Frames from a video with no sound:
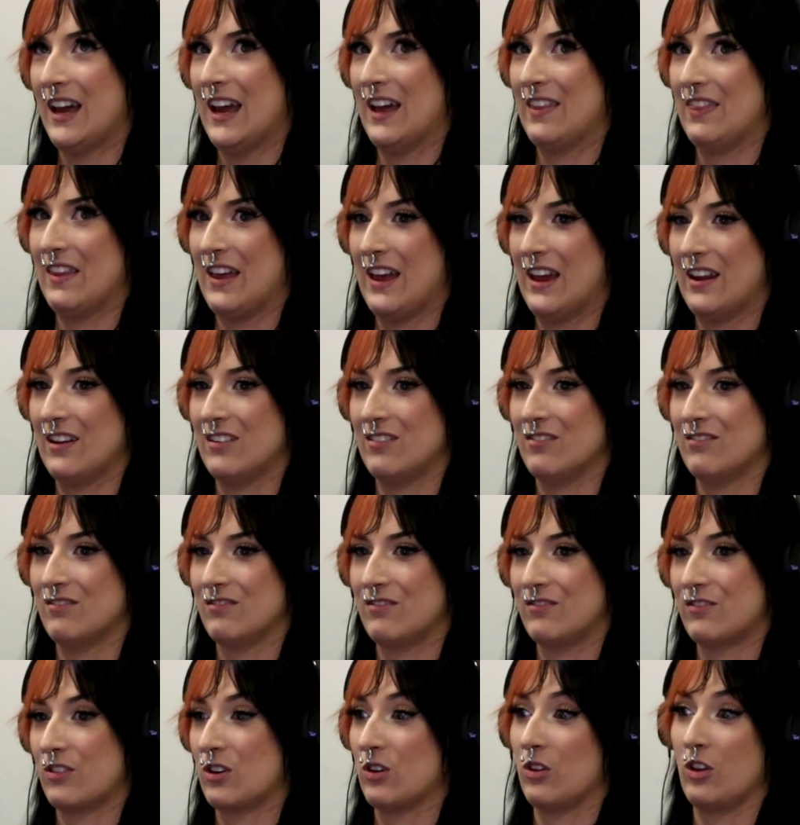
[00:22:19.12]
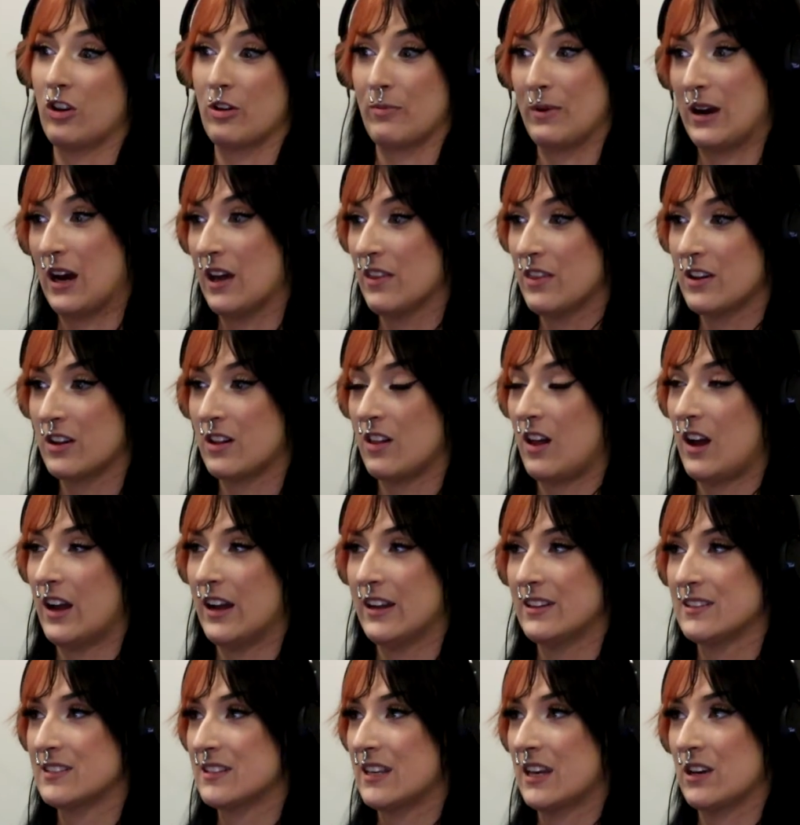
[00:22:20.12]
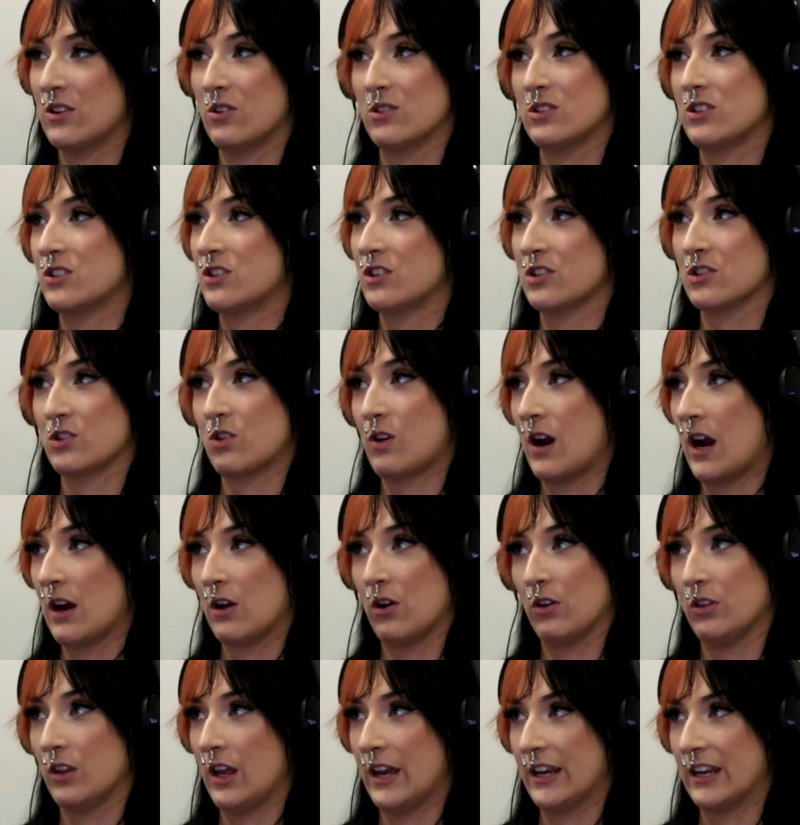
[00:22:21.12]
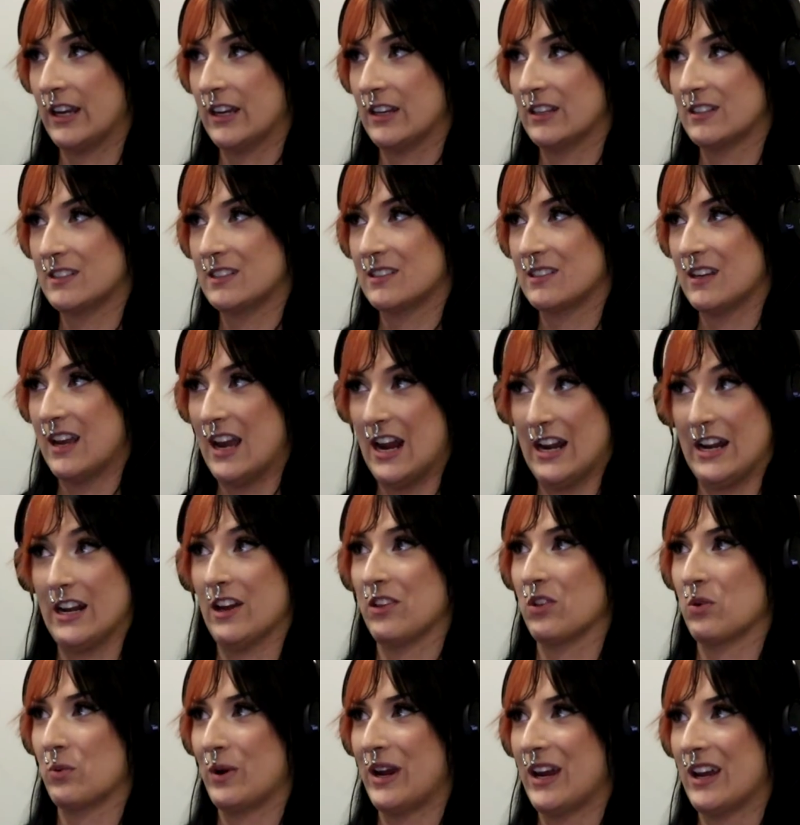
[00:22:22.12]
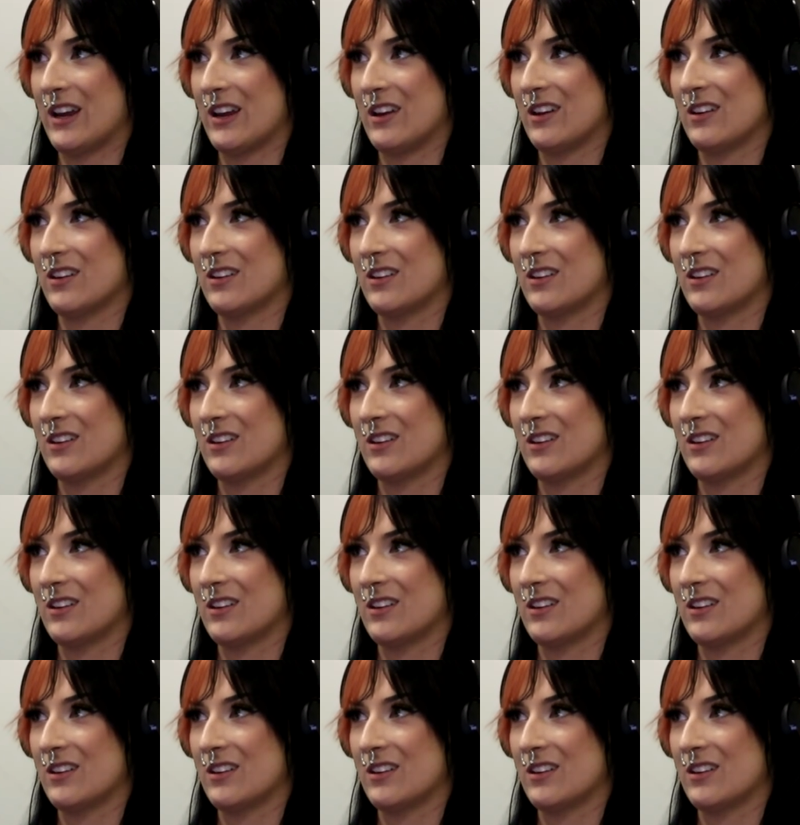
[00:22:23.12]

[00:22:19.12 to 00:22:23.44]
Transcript: And then for a lot of my other clients, they're good to just crack on like it's any other week.